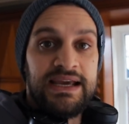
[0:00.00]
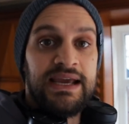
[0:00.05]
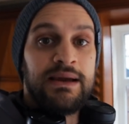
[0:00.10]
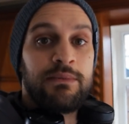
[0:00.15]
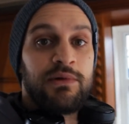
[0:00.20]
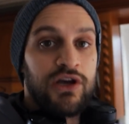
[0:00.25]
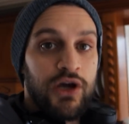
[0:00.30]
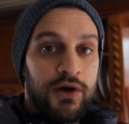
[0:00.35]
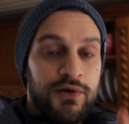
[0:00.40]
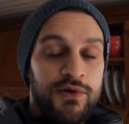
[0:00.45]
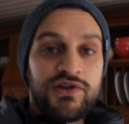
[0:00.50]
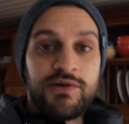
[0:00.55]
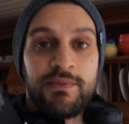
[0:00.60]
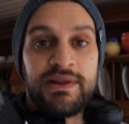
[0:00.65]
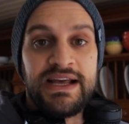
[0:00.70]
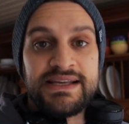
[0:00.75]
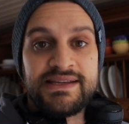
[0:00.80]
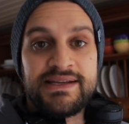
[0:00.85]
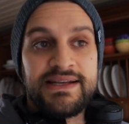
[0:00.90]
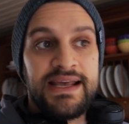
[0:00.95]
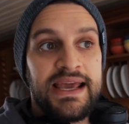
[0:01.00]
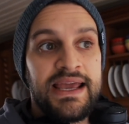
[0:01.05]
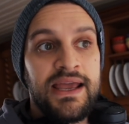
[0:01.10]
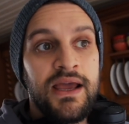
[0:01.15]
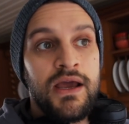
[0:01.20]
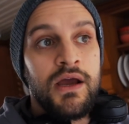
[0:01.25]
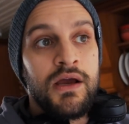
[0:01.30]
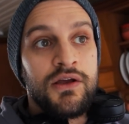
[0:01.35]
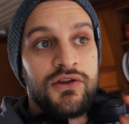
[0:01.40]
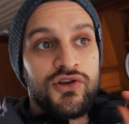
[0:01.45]
I'm going to go through some of that today.
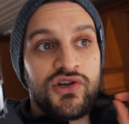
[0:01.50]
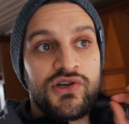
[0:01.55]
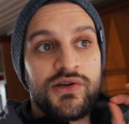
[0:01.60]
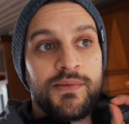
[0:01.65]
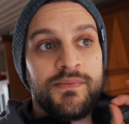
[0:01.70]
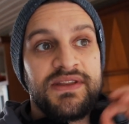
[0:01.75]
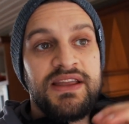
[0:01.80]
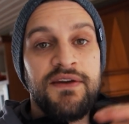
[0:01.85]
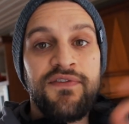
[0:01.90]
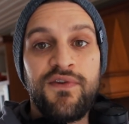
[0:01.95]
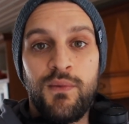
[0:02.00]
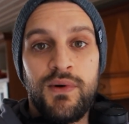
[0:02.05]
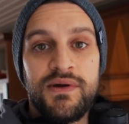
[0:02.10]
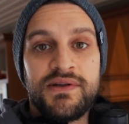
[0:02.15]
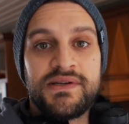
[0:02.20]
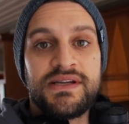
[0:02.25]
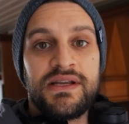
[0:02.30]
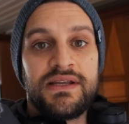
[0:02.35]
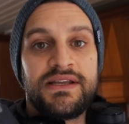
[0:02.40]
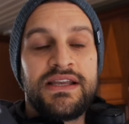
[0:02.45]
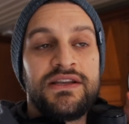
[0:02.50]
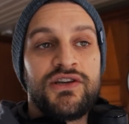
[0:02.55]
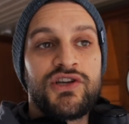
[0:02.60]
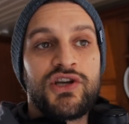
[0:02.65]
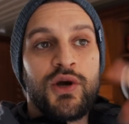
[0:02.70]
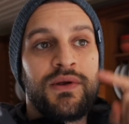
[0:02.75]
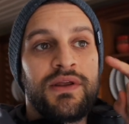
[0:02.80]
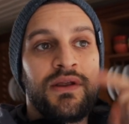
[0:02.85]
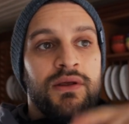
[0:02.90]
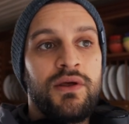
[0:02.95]
Just some different ones that didn't
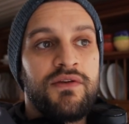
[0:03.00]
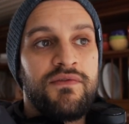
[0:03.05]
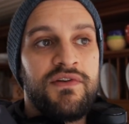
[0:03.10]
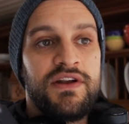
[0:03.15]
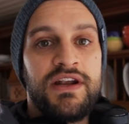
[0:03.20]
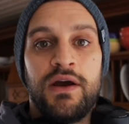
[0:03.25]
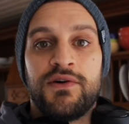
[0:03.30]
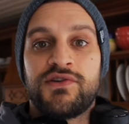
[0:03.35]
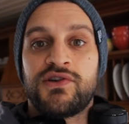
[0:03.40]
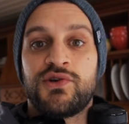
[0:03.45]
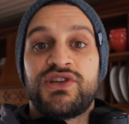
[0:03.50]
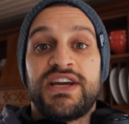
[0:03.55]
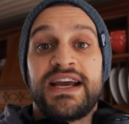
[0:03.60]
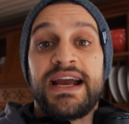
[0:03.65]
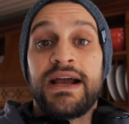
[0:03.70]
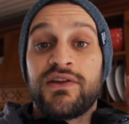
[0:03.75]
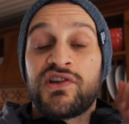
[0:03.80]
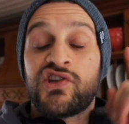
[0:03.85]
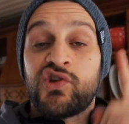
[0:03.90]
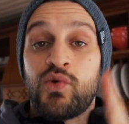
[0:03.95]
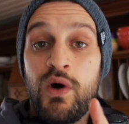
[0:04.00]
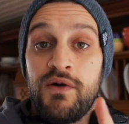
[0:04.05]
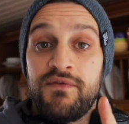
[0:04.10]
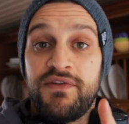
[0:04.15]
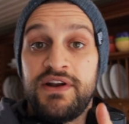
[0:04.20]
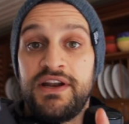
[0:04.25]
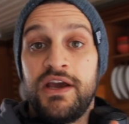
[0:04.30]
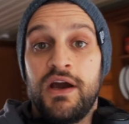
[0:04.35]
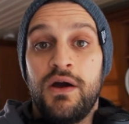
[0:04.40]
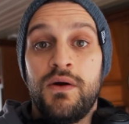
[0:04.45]
show in the other video. So check out the squat
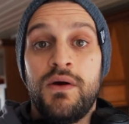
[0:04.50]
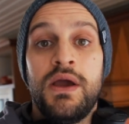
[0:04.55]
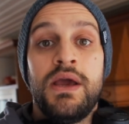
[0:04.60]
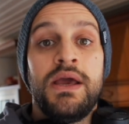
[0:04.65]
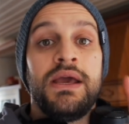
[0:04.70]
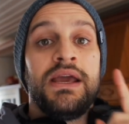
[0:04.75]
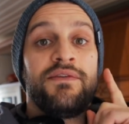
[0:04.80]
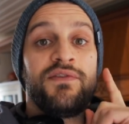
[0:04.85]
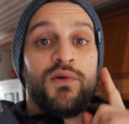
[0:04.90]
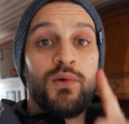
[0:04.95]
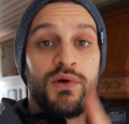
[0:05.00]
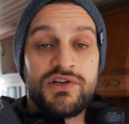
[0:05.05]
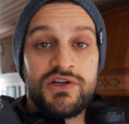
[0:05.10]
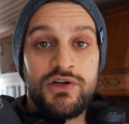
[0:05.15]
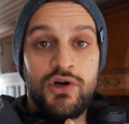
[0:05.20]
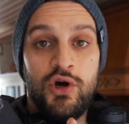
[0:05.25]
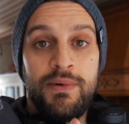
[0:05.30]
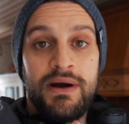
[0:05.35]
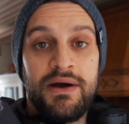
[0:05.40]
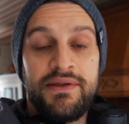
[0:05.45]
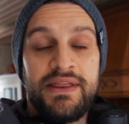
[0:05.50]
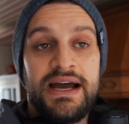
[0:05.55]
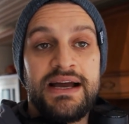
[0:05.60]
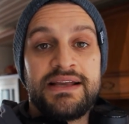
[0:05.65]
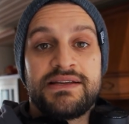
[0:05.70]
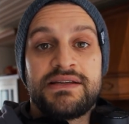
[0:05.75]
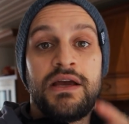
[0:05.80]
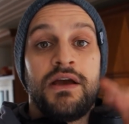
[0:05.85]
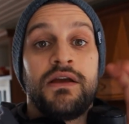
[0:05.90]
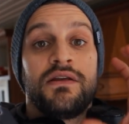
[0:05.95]
video if you want to know about
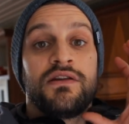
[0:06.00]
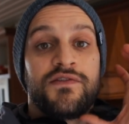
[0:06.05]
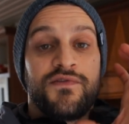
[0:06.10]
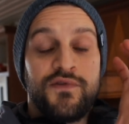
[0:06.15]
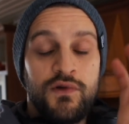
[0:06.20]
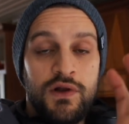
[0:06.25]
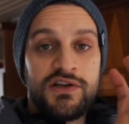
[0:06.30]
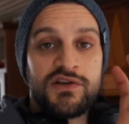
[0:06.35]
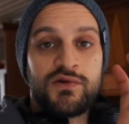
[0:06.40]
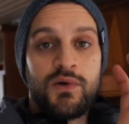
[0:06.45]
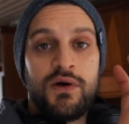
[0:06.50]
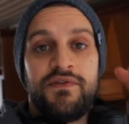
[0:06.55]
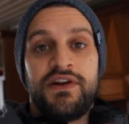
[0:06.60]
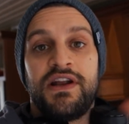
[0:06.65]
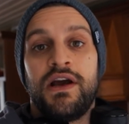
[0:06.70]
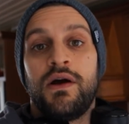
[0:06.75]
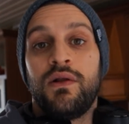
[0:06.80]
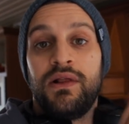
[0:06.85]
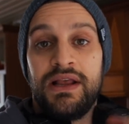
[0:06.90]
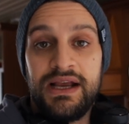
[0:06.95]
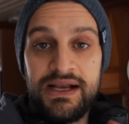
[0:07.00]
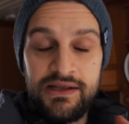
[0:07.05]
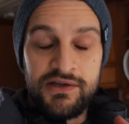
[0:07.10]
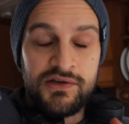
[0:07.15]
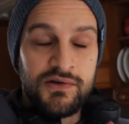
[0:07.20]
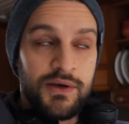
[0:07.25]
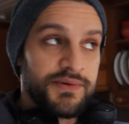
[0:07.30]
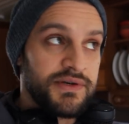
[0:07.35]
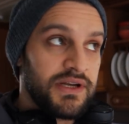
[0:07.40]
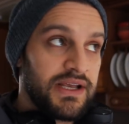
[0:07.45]
that. There's a full-on squat video, link in the
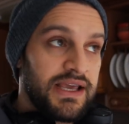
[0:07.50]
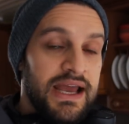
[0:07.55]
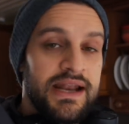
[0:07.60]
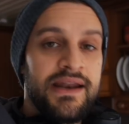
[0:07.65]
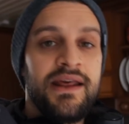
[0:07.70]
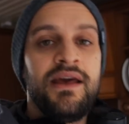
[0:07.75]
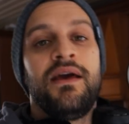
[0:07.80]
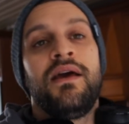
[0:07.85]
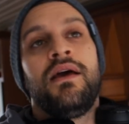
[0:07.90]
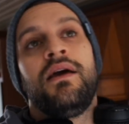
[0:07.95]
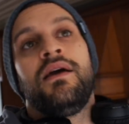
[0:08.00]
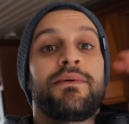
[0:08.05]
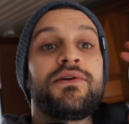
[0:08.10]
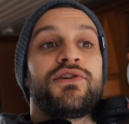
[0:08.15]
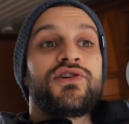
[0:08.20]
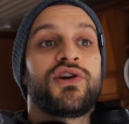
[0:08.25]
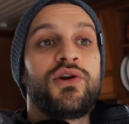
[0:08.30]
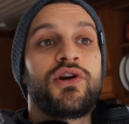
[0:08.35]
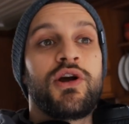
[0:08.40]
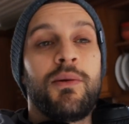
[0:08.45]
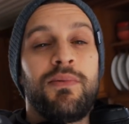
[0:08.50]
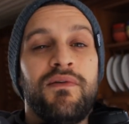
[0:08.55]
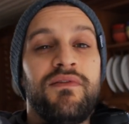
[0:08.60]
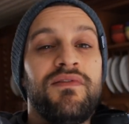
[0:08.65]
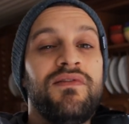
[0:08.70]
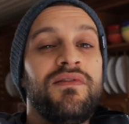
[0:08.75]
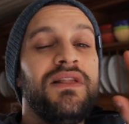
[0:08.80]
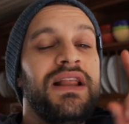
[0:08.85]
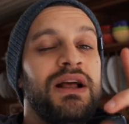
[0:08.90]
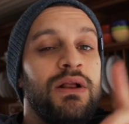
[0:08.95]
description again. I'm going to show you a couple
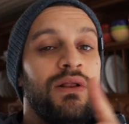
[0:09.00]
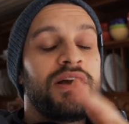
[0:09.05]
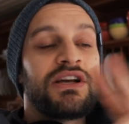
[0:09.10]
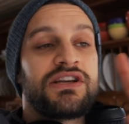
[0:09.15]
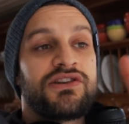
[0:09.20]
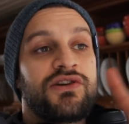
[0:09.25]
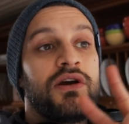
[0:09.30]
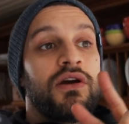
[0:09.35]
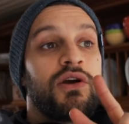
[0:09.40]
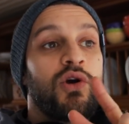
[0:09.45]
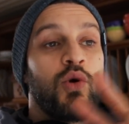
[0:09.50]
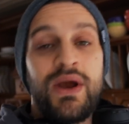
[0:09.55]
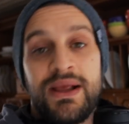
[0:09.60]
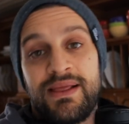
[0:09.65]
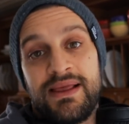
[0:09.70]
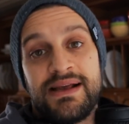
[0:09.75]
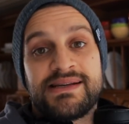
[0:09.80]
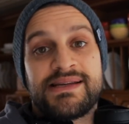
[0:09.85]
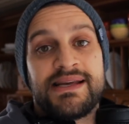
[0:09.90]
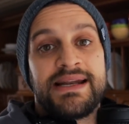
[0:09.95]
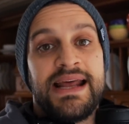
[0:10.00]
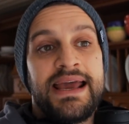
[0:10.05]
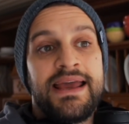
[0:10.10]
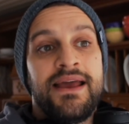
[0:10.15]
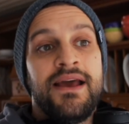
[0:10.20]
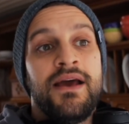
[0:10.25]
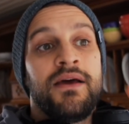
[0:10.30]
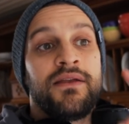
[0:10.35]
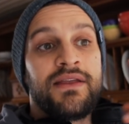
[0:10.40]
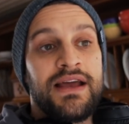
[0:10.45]
of little extra quick things today
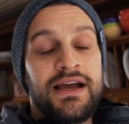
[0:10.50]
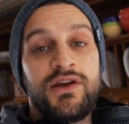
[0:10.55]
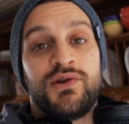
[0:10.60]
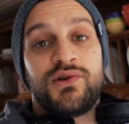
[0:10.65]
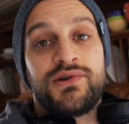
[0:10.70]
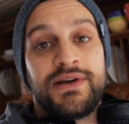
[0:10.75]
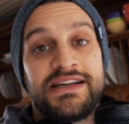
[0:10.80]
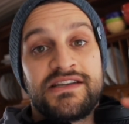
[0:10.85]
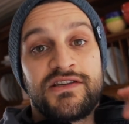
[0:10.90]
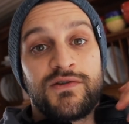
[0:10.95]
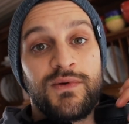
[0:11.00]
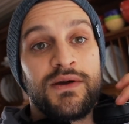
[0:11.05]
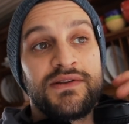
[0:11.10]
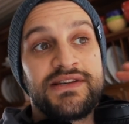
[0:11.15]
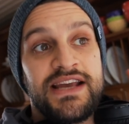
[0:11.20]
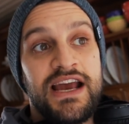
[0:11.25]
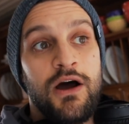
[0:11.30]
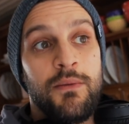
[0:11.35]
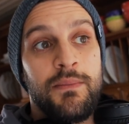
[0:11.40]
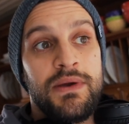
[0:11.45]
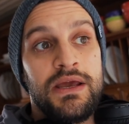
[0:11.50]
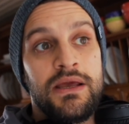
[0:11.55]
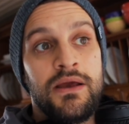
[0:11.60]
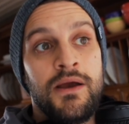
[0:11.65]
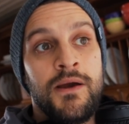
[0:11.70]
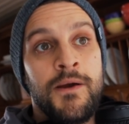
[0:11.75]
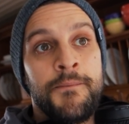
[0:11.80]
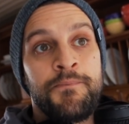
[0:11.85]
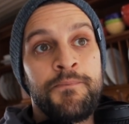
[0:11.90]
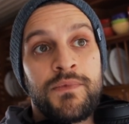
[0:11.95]
that I utilise as well to help me
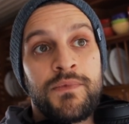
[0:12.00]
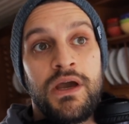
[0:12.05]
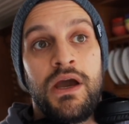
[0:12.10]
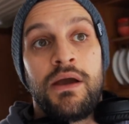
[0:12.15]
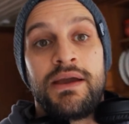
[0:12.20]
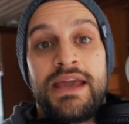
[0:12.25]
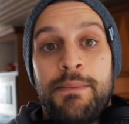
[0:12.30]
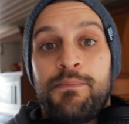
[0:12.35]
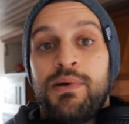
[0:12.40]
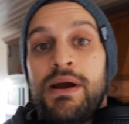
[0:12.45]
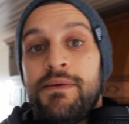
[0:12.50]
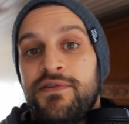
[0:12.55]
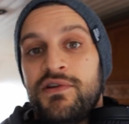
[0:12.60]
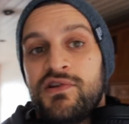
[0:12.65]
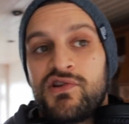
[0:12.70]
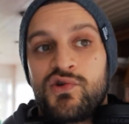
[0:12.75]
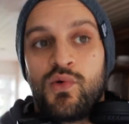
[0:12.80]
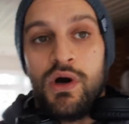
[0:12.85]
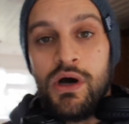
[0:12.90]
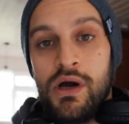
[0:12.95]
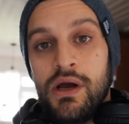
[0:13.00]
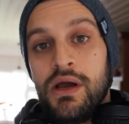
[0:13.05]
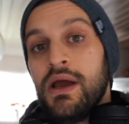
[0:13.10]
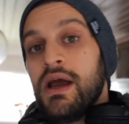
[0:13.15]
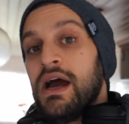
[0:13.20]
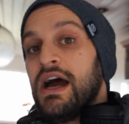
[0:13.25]
uh, get prepped for the squat.